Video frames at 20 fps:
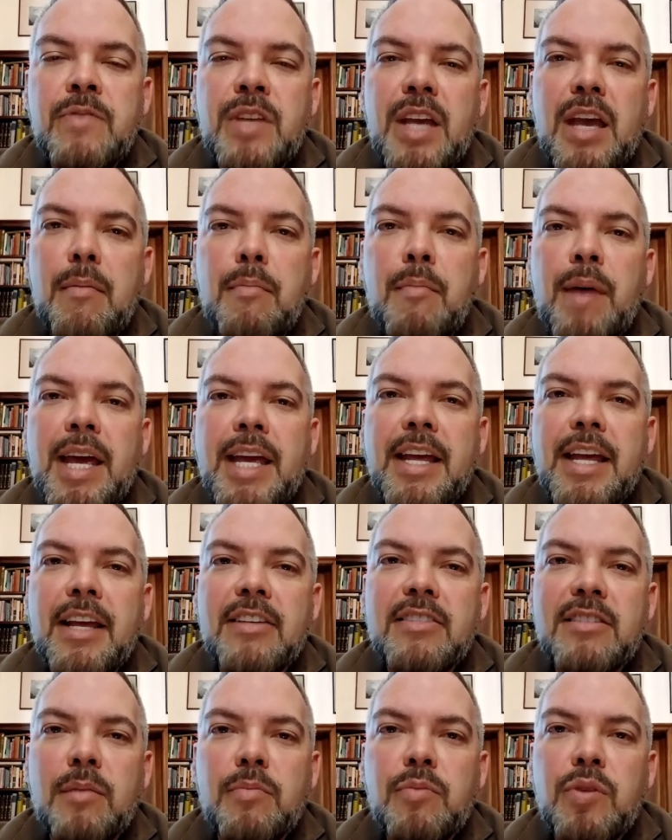and making
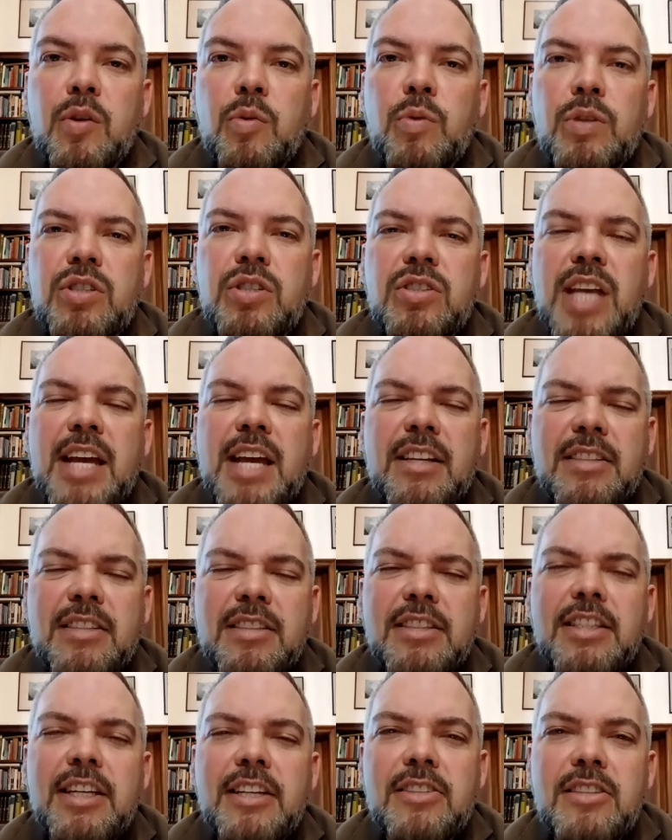something which is
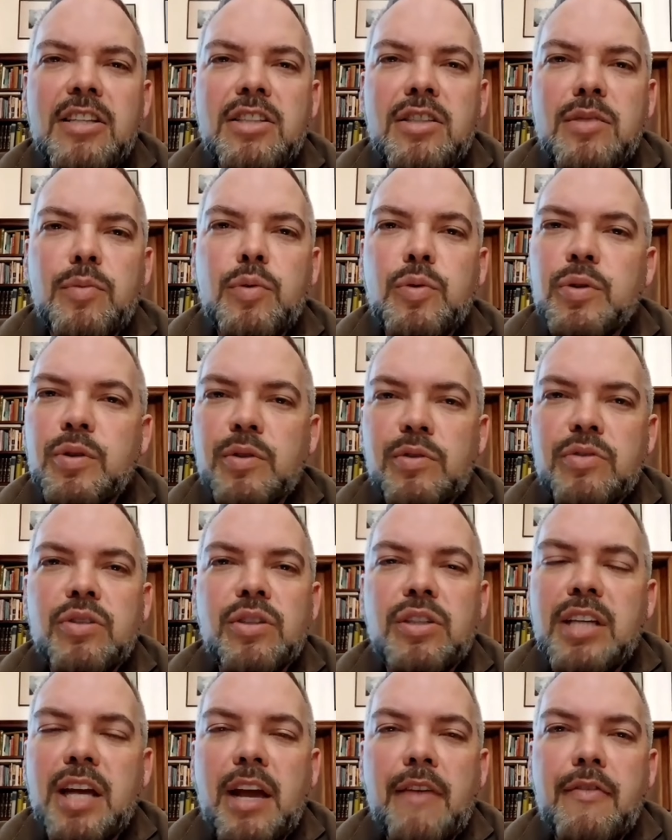actually accessible to
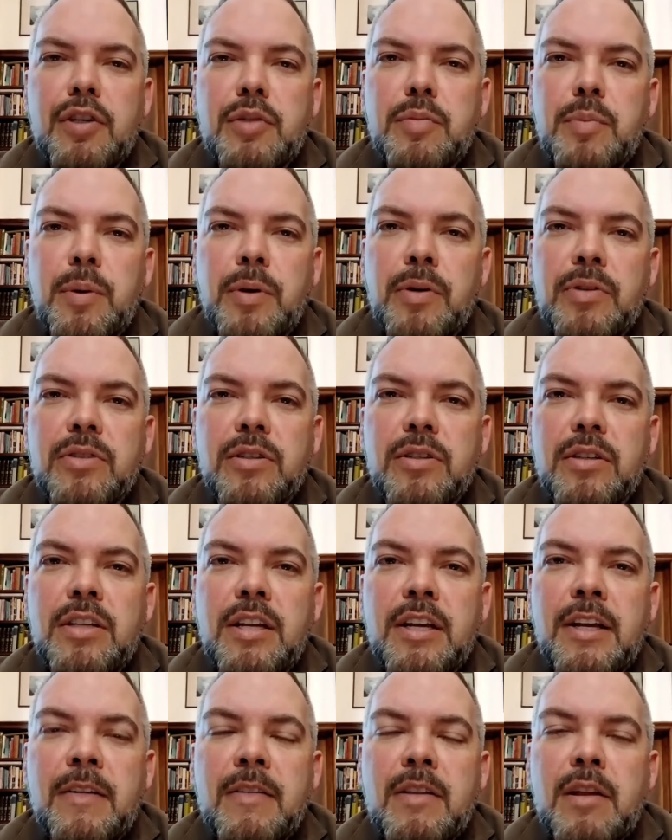the average person,
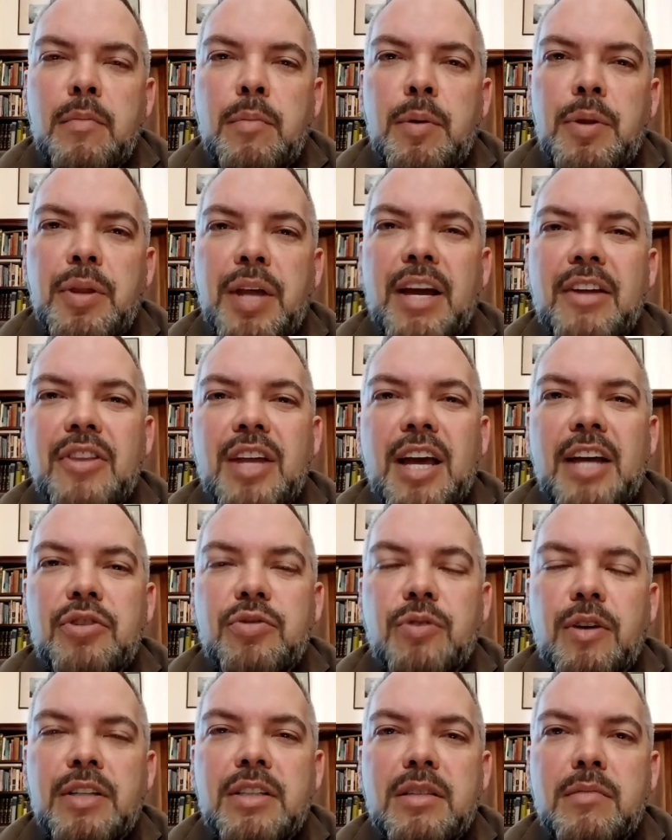but they're
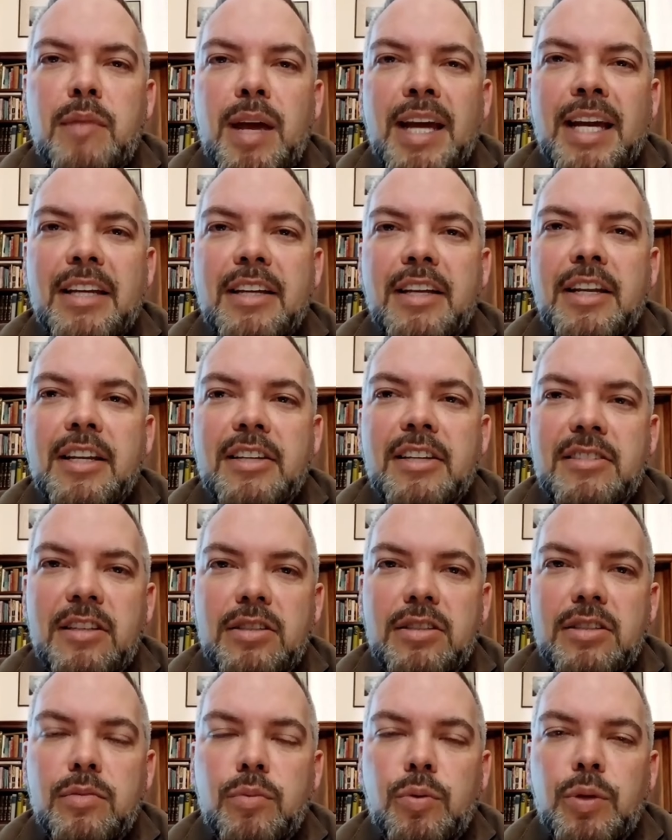trying to make it
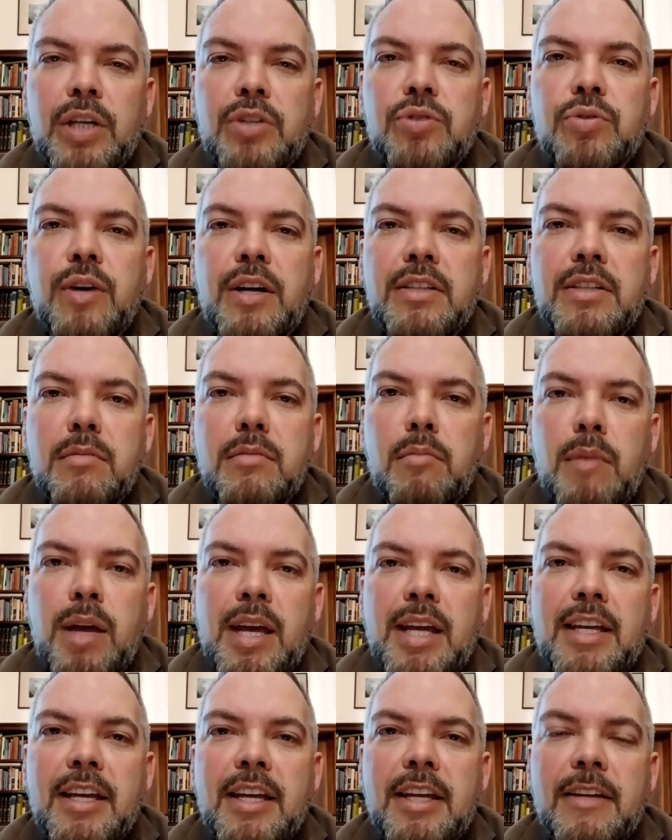inaccessible. They're trying to
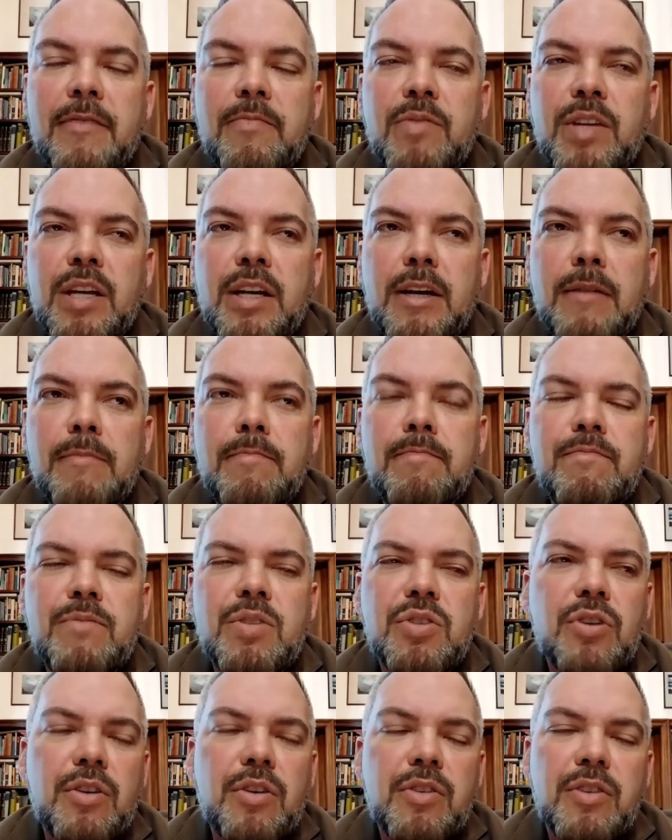make it
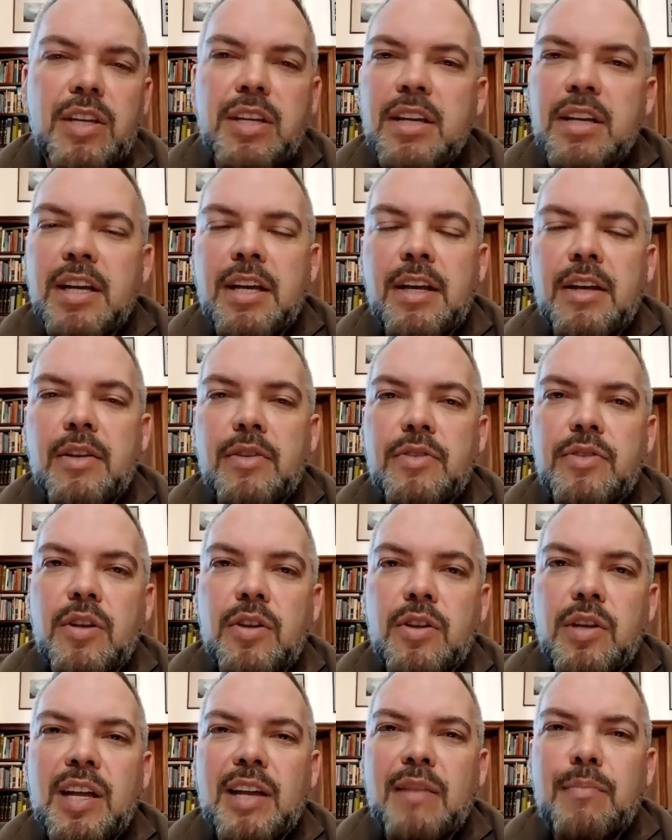so that
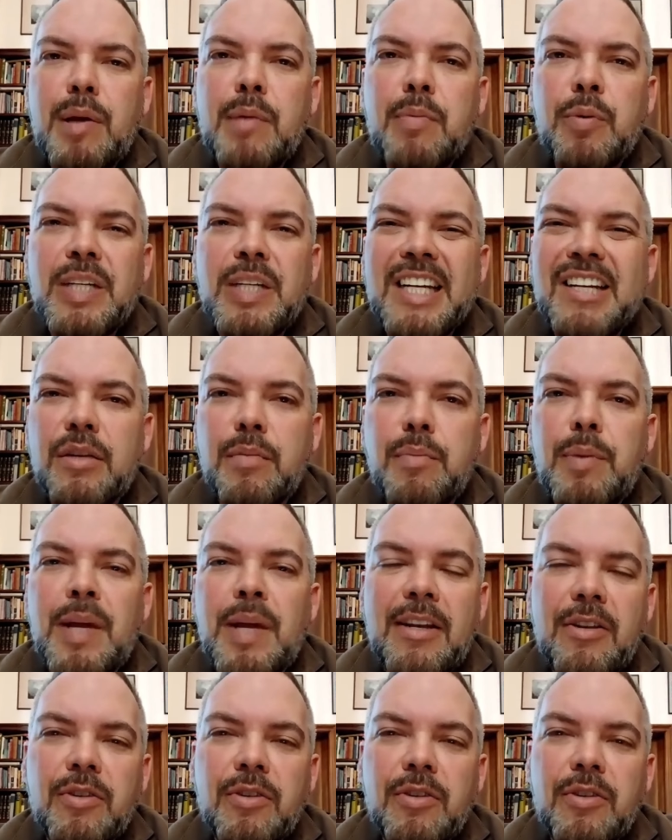people need to depend